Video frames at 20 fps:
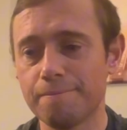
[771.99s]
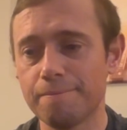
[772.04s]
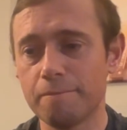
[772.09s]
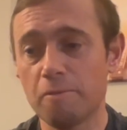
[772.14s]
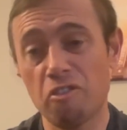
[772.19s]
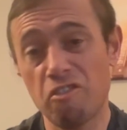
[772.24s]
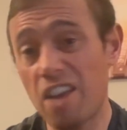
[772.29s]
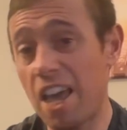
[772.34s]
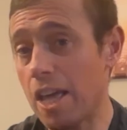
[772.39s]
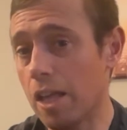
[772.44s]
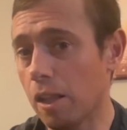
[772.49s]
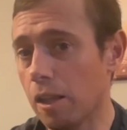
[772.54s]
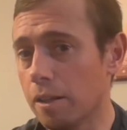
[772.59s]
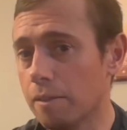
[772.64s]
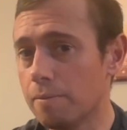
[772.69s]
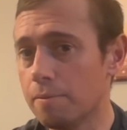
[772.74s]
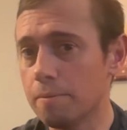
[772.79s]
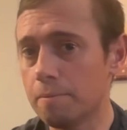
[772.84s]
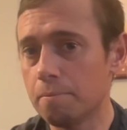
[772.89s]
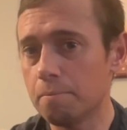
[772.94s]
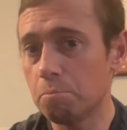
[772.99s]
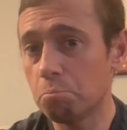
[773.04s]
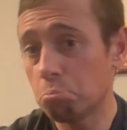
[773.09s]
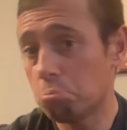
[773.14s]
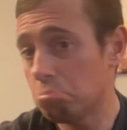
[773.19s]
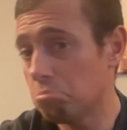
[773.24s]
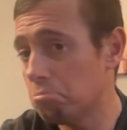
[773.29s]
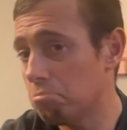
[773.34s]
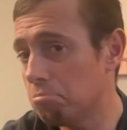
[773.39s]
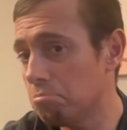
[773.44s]
Fail,
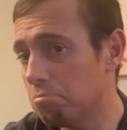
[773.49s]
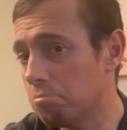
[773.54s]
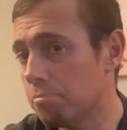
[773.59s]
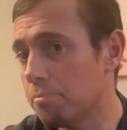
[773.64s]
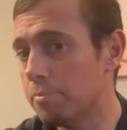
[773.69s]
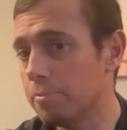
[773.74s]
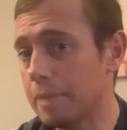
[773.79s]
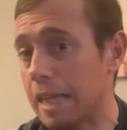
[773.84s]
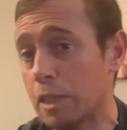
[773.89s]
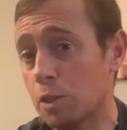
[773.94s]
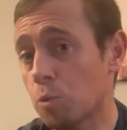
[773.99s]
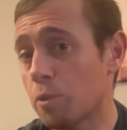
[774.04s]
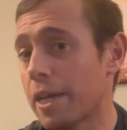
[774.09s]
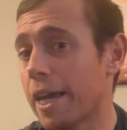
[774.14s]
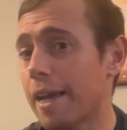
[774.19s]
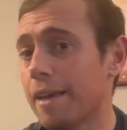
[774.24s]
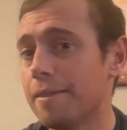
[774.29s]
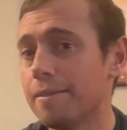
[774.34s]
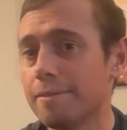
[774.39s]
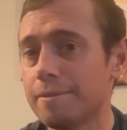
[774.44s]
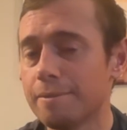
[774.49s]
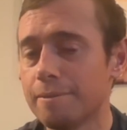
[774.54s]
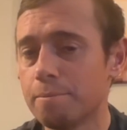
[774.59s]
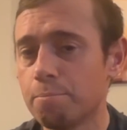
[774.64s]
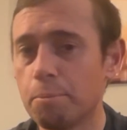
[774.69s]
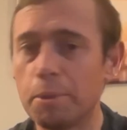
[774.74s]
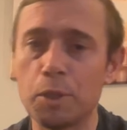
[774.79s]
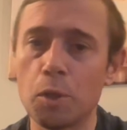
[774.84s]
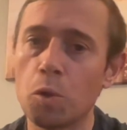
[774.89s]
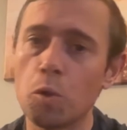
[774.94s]
that's okay,
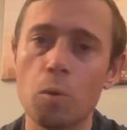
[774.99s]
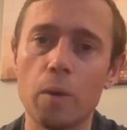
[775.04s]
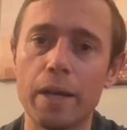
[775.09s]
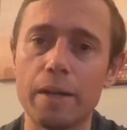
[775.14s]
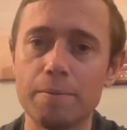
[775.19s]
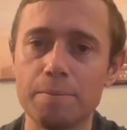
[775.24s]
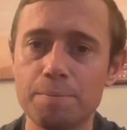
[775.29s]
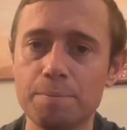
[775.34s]
but don't quit.